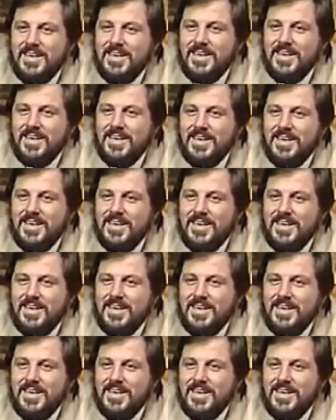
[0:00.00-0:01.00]

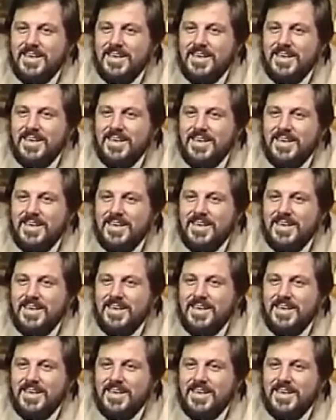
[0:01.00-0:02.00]

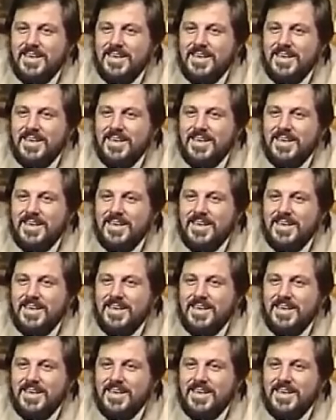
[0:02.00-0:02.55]
No one is speaking in this clip.